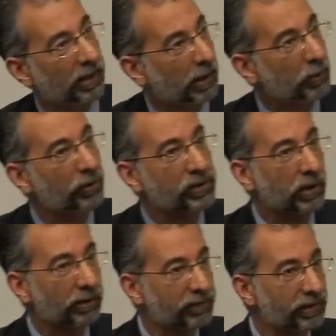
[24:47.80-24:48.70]
I came across a
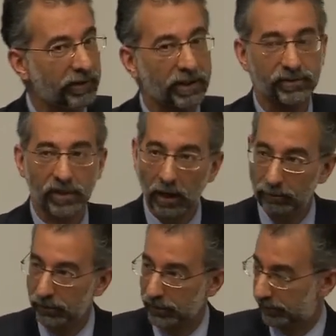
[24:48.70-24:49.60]
lot of different
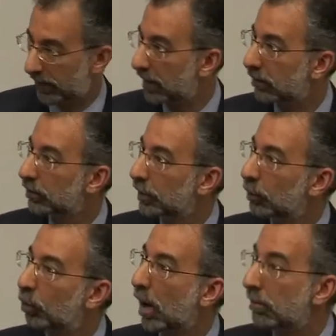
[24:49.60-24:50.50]
examples of how
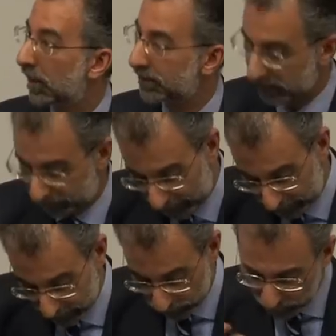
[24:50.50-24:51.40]
one might
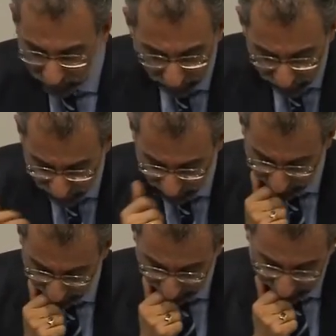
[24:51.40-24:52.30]
explain it. And one of the most
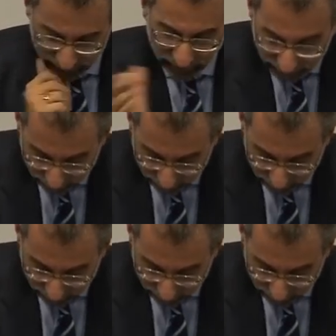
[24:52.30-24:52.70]
slightly